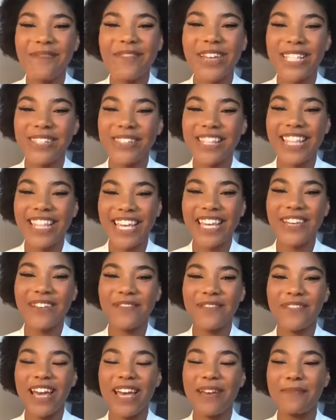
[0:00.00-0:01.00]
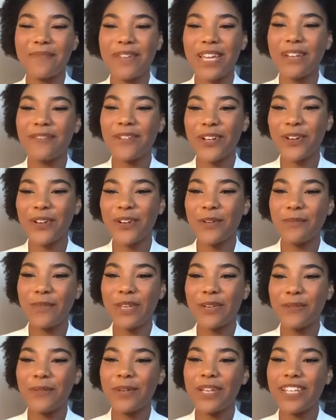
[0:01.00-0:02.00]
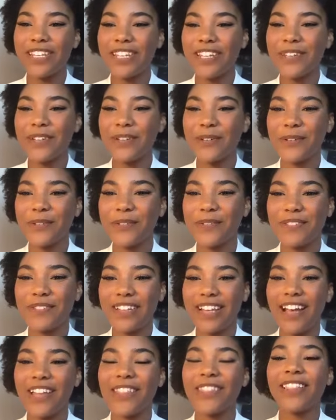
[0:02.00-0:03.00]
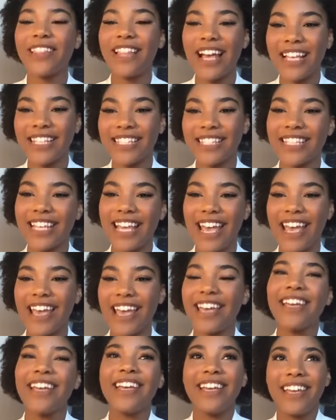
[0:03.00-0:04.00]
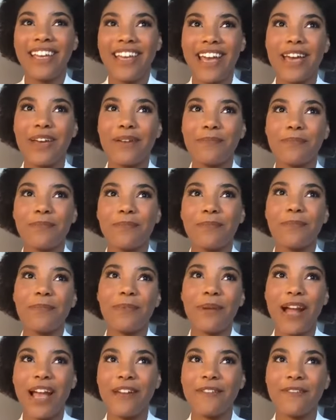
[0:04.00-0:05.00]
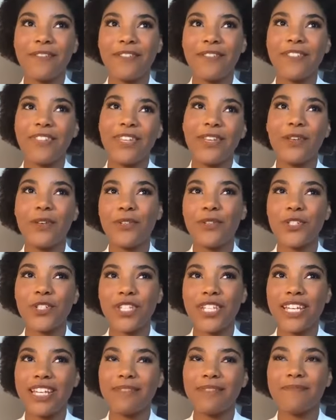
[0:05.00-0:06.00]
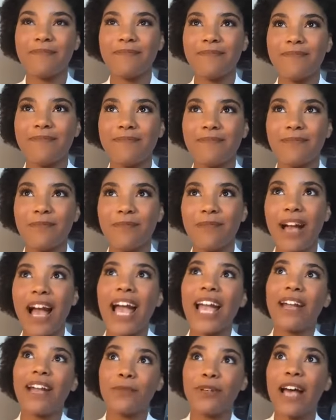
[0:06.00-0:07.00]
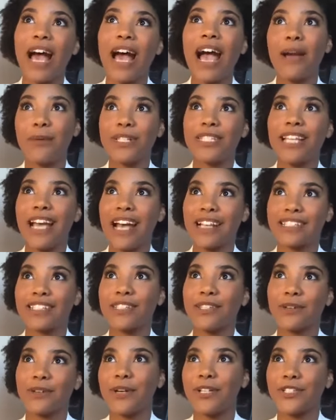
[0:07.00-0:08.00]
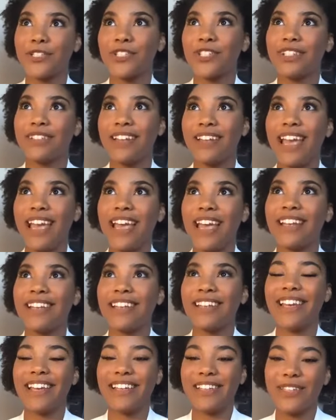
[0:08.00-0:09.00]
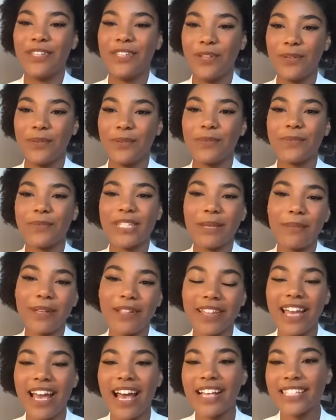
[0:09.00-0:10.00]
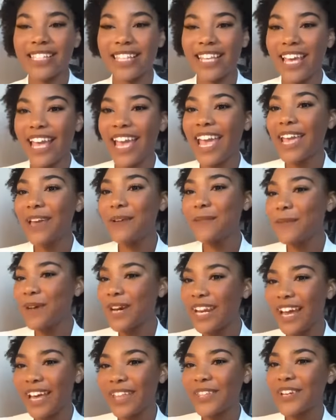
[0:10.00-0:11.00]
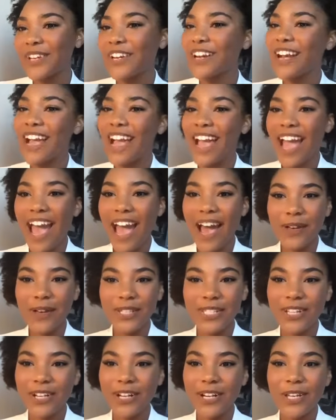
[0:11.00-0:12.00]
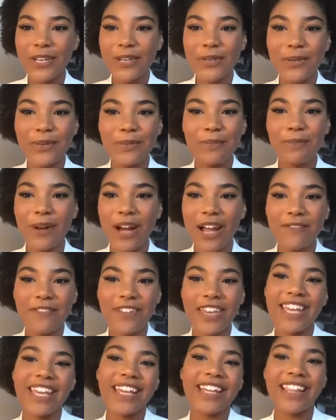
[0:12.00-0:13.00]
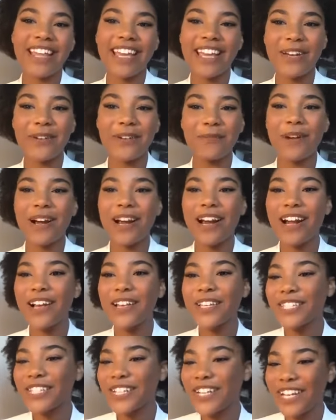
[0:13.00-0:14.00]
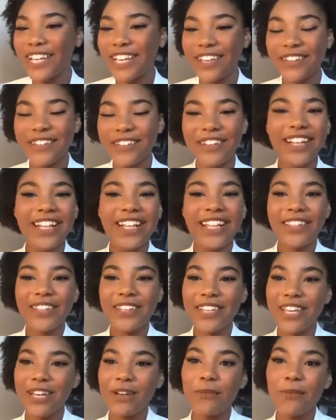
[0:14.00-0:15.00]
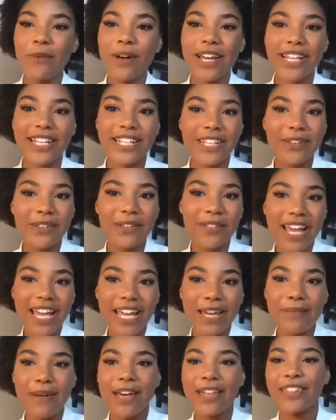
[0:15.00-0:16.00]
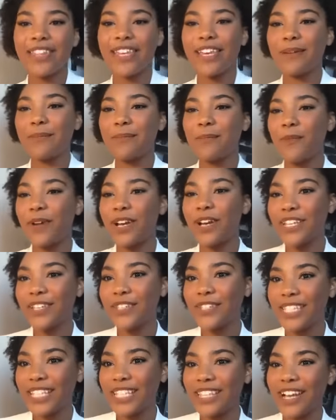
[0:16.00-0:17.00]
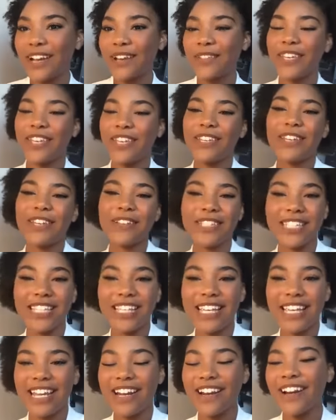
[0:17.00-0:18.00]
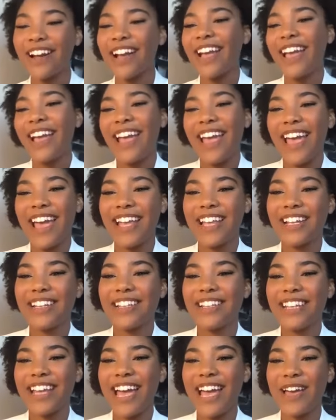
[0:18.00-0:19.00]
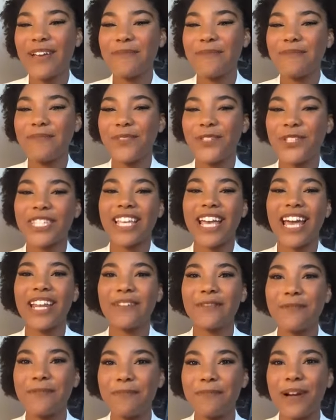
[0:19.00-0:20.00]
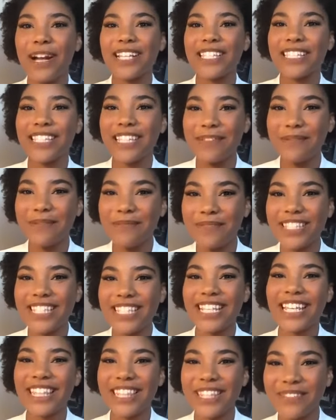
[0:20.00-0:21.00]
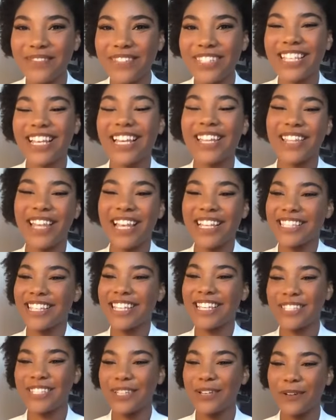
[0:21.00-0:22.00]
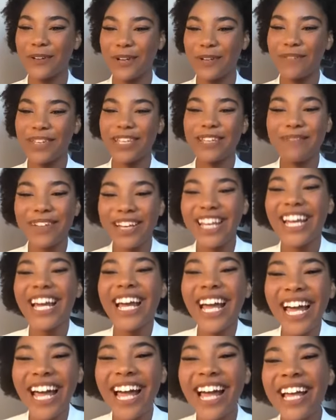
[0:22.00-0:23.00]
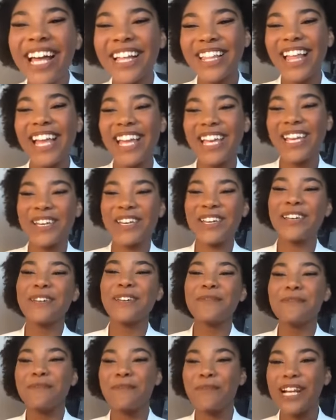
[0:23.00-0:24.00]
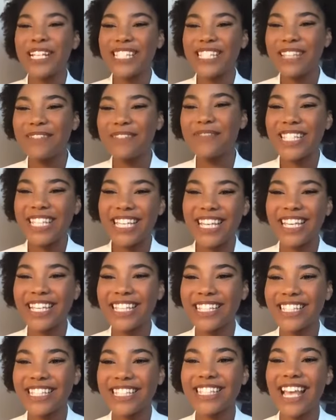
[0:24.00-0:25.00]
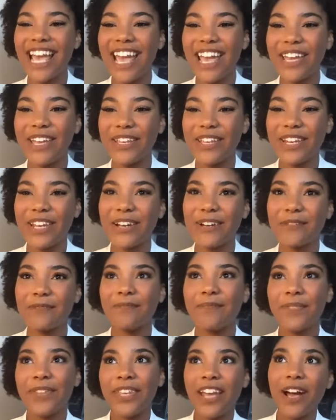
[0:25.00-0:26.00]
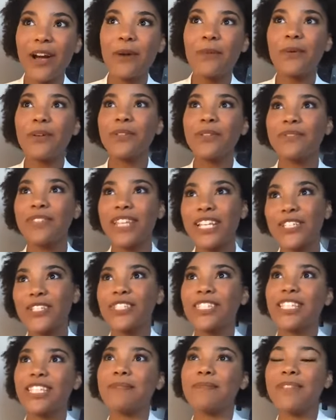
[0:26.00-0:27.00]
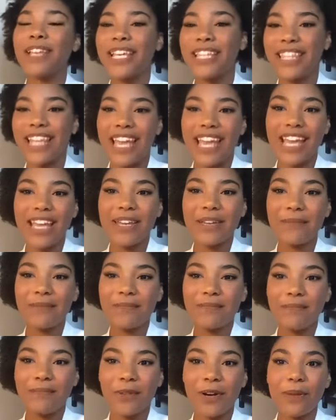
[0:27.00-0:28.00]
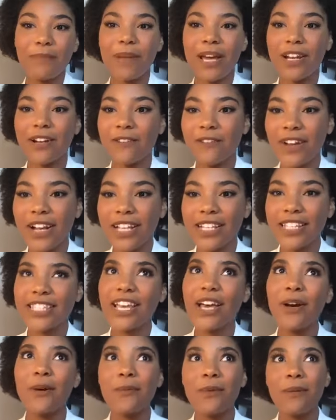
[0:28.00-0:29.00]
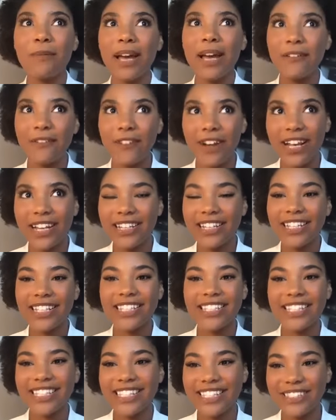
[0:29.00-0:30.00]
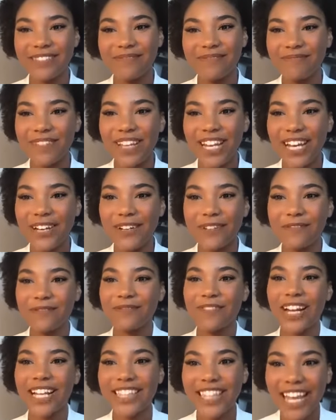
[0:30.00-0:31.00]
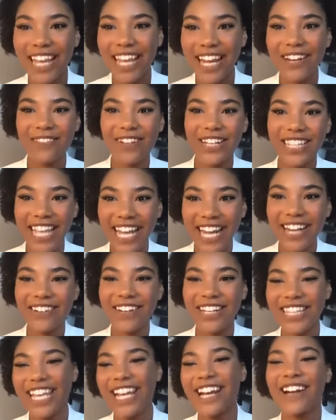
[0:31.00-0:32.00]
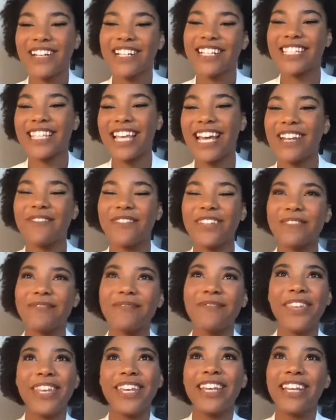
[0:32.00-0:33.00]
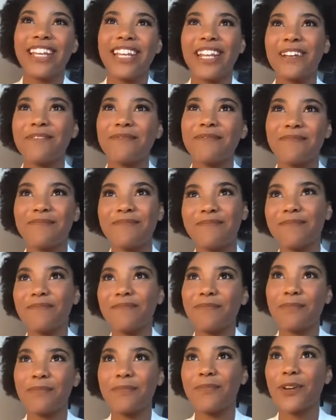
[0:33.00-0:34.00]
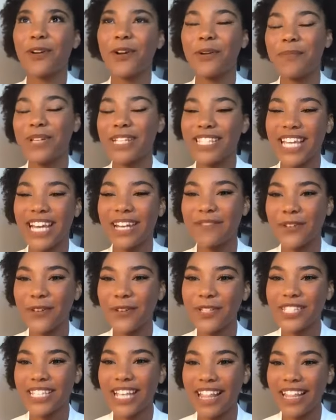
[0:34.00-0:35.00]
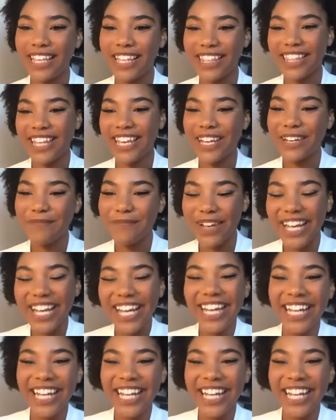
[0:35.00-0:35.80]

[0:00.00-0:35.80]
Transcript: makes me think of in recruitment, we do on the last day prep. Usually, I was asked the question, and you typically ask like, "Hey, what other house are you prepping? Like, where else are you looking? What do you like about them? What do you see there that you don't see here?" And just kind of press them to get them. That's like so creepy, but like press them to say, oh, well, they just seem like they were better friends. Oh, well, my friend is, right there and right there and right there. And it's kind of a, you know, recruitment's kind of a wholesaling thing, but